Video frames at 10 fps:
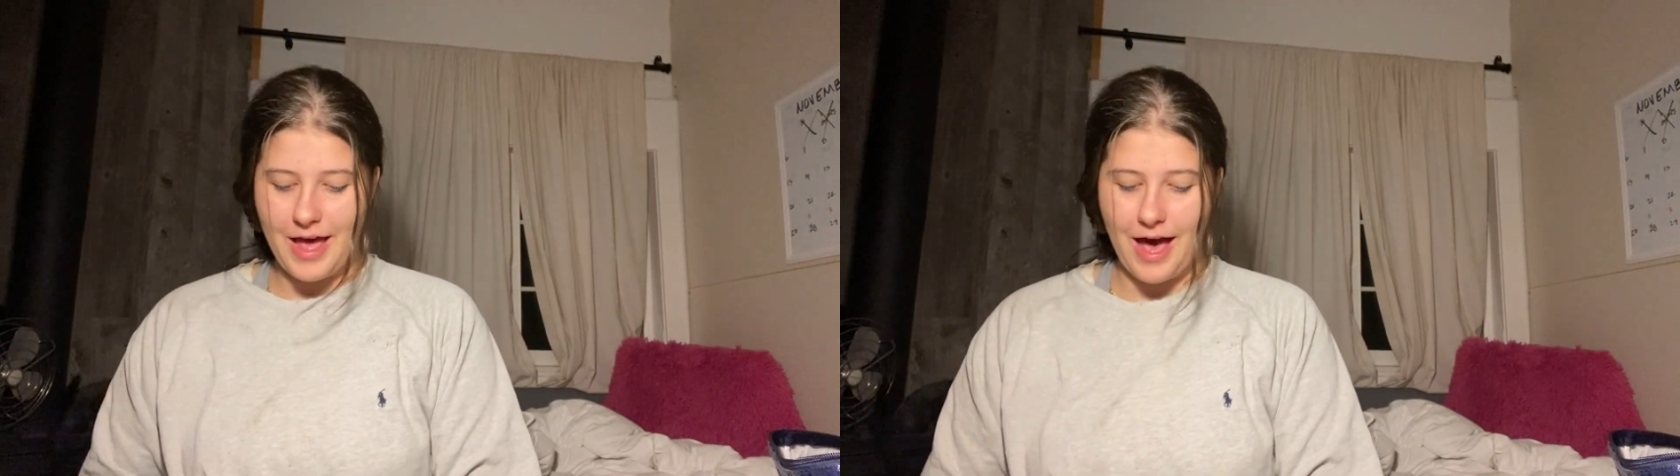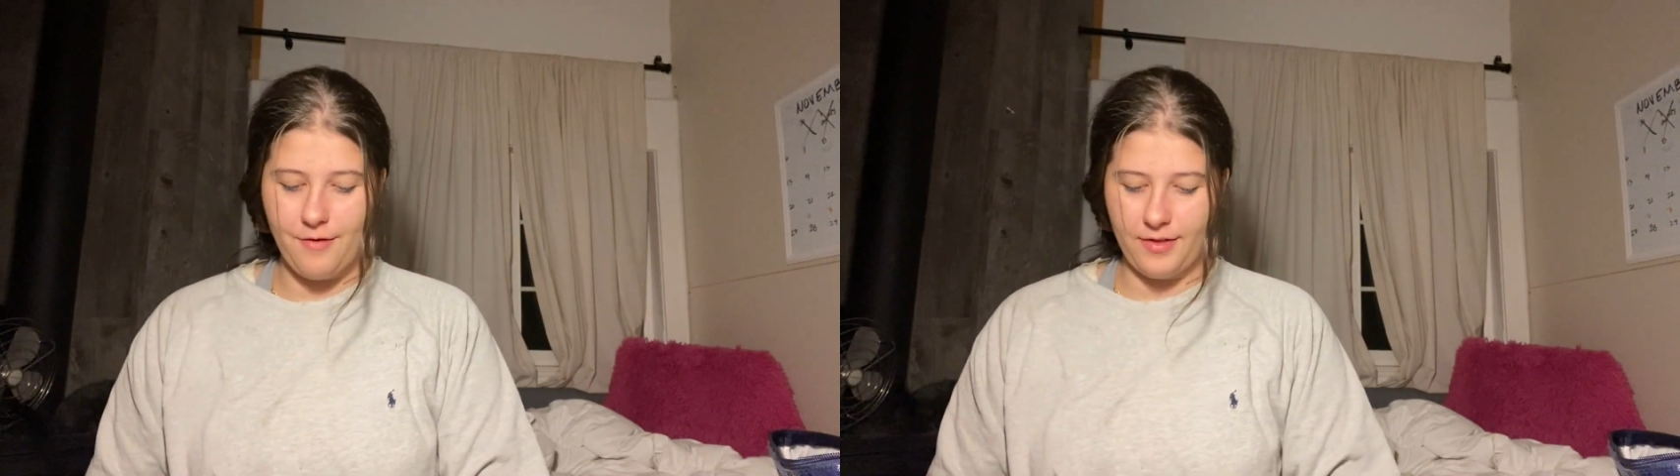
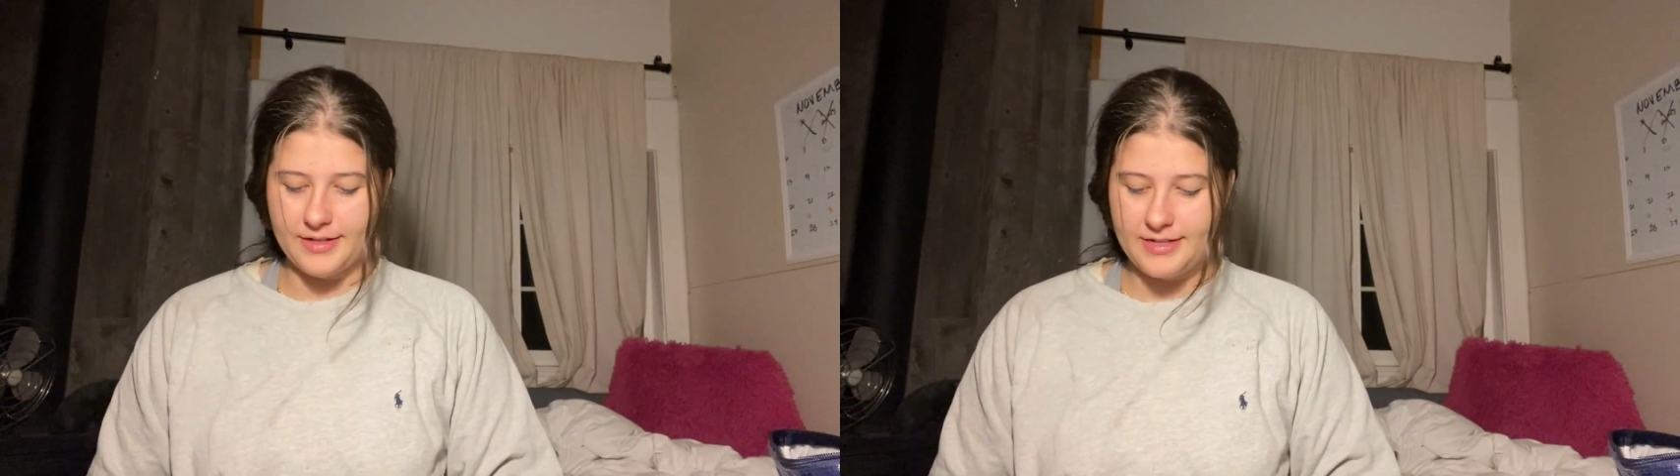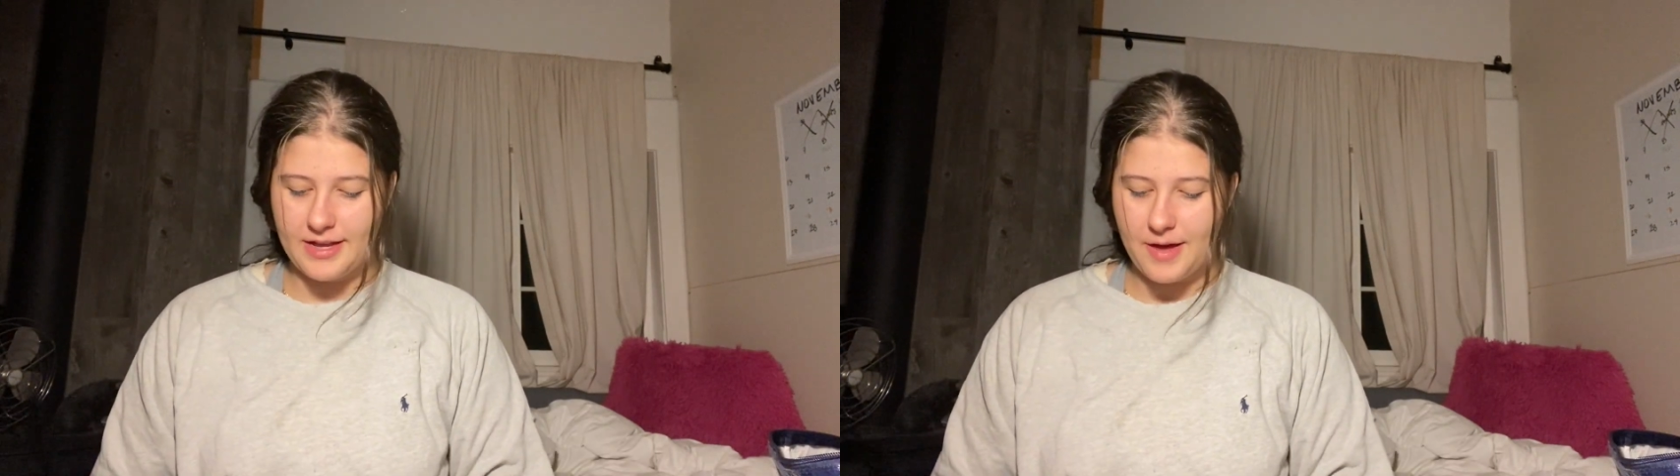have
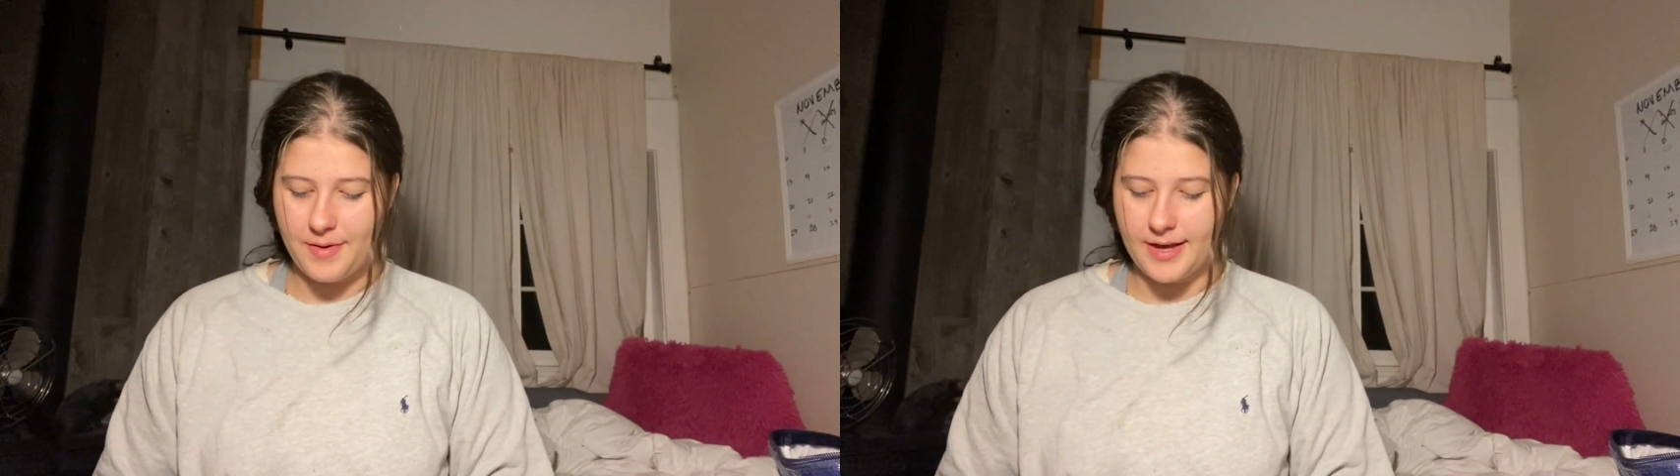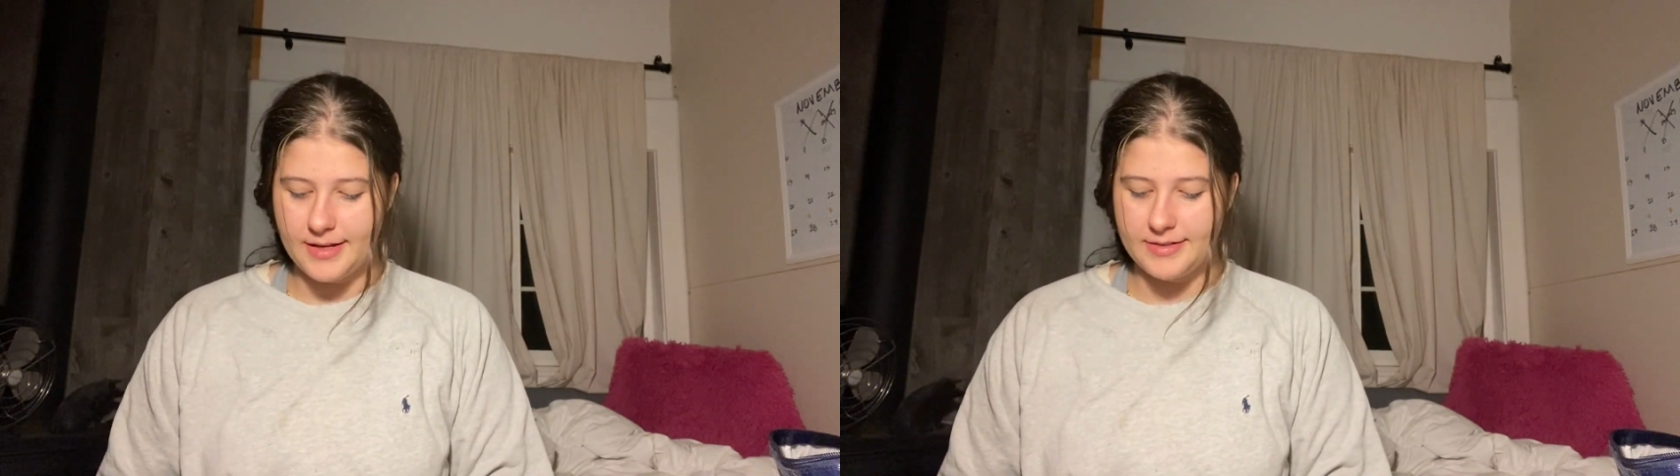listed yet
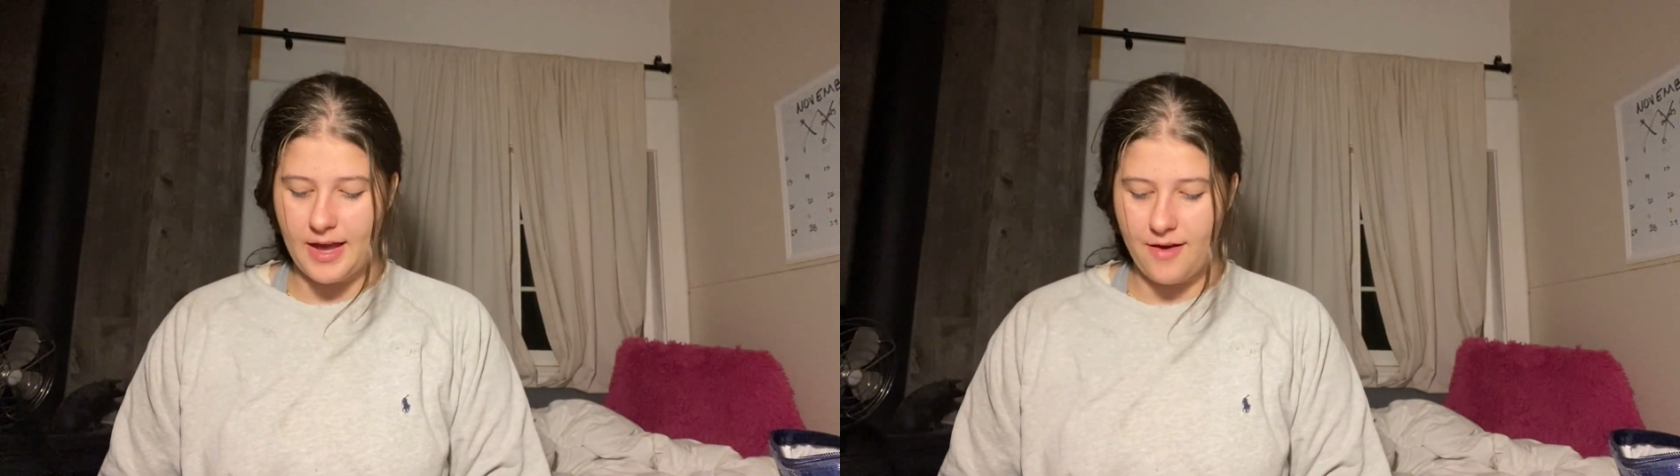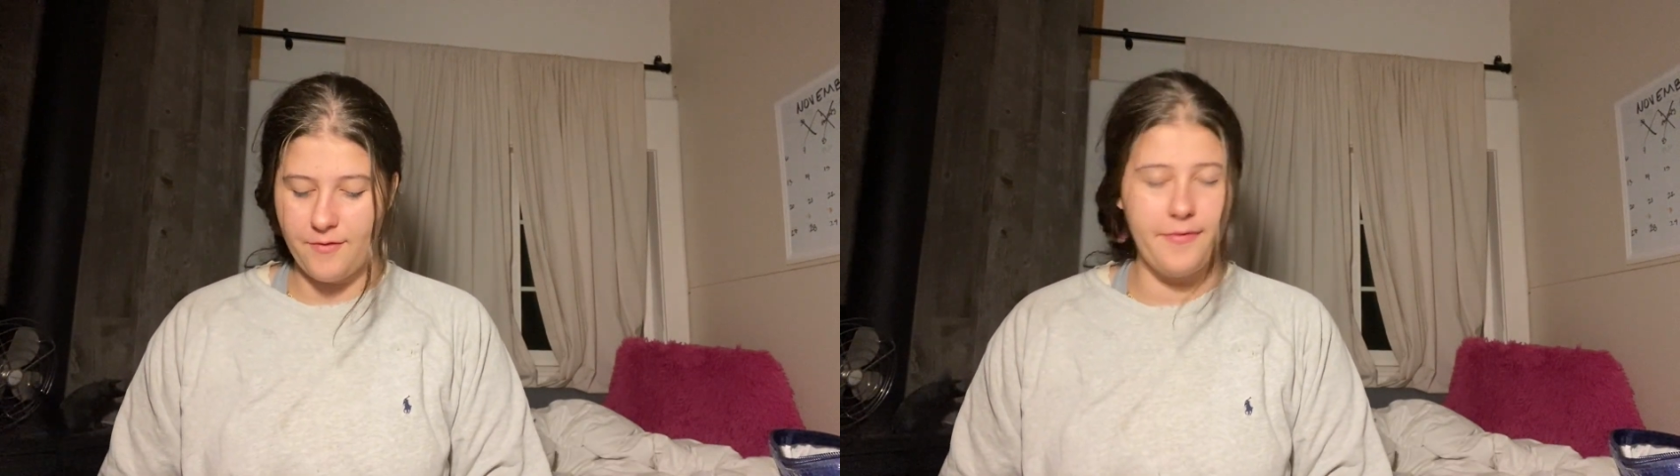because I
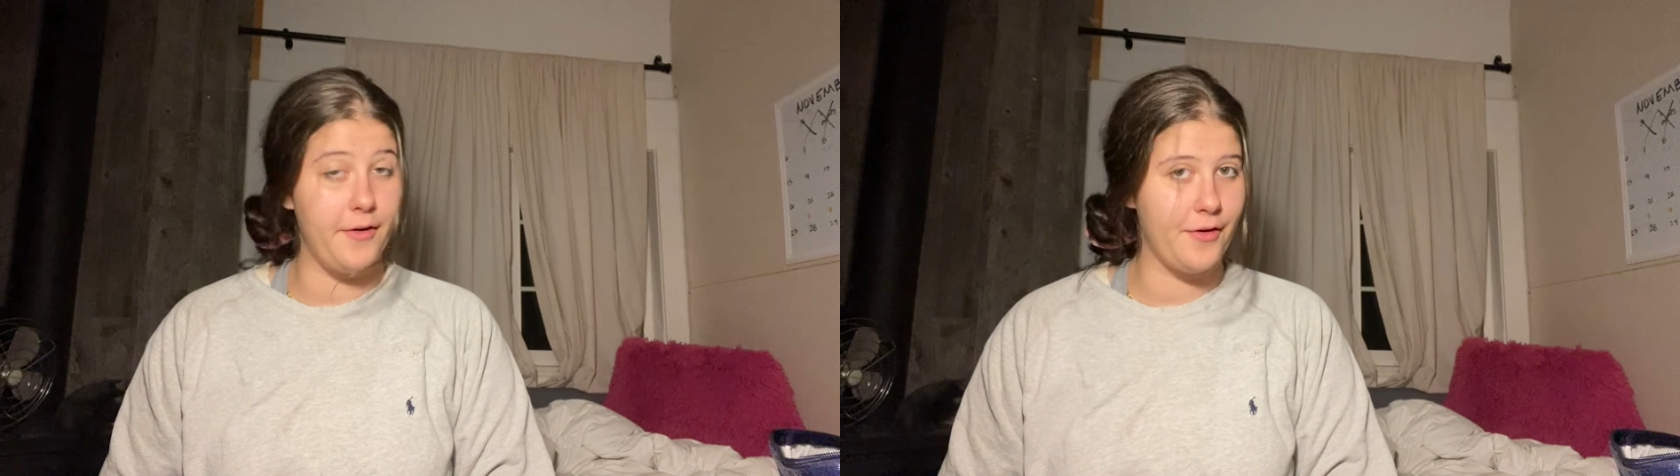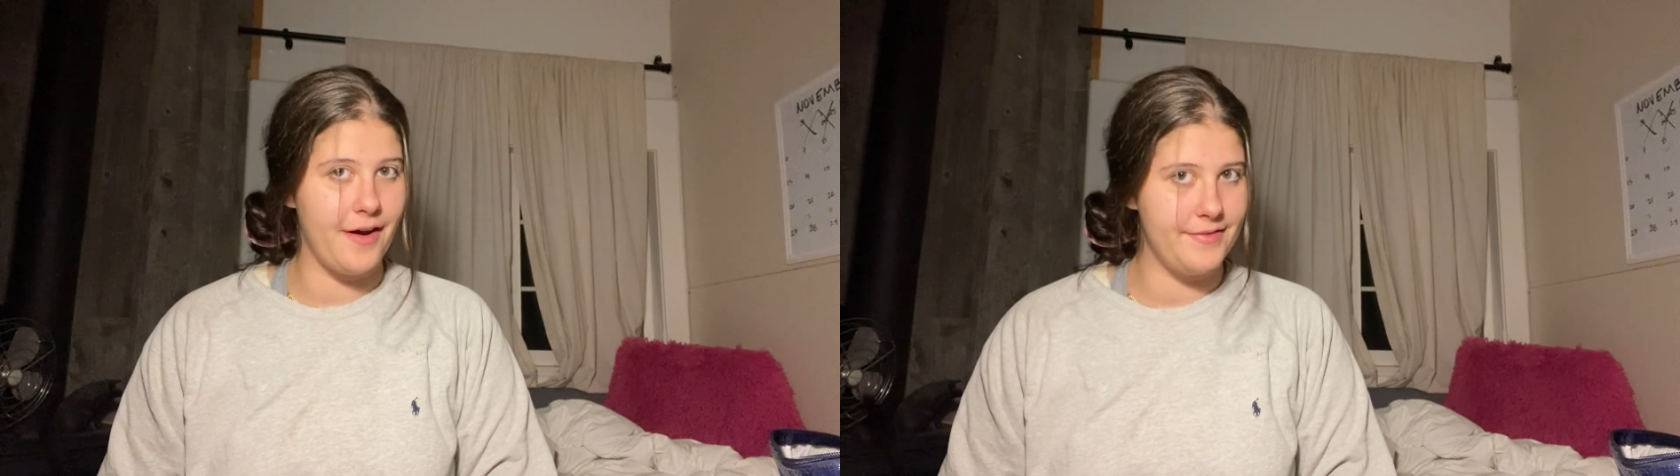haven't
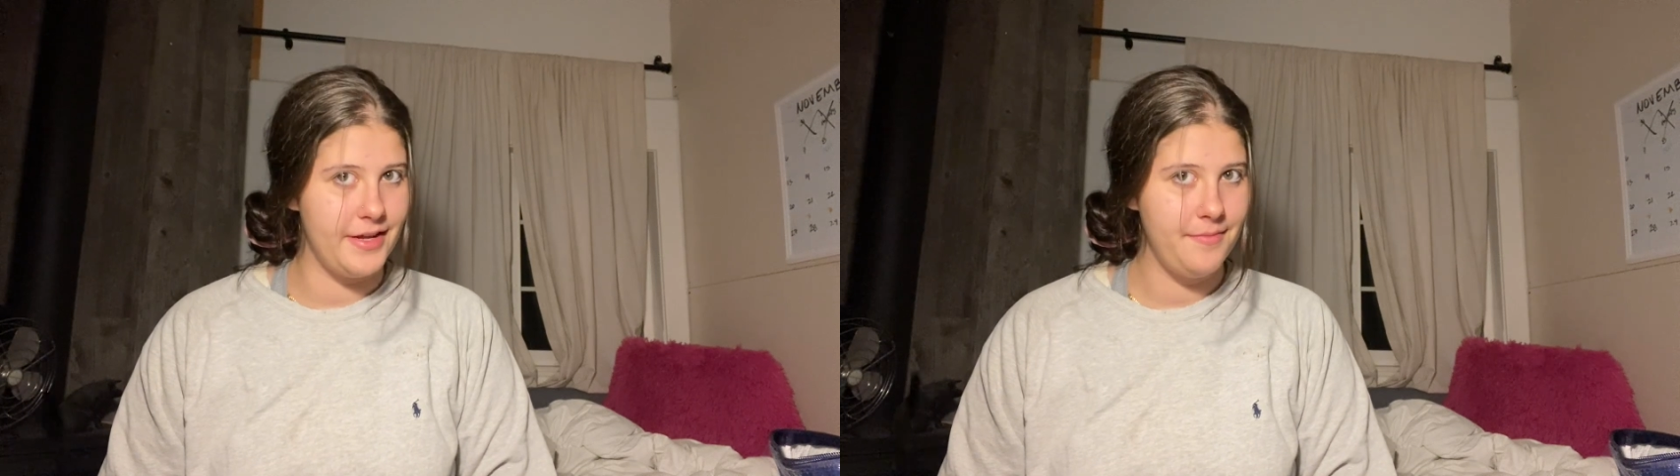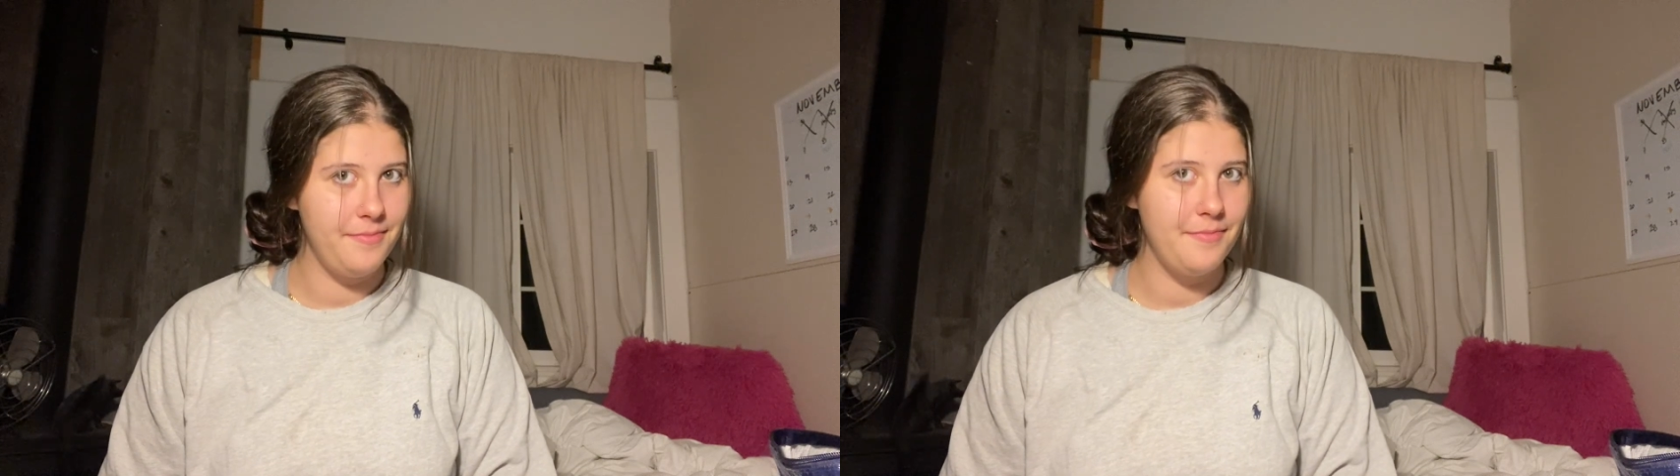photographed
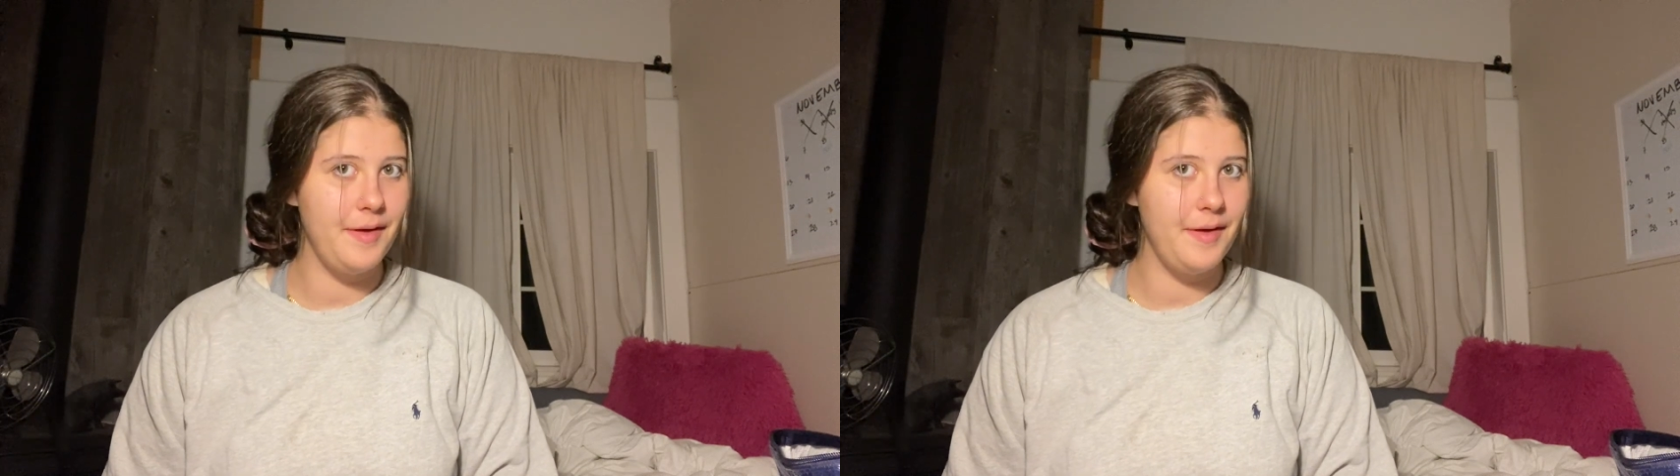it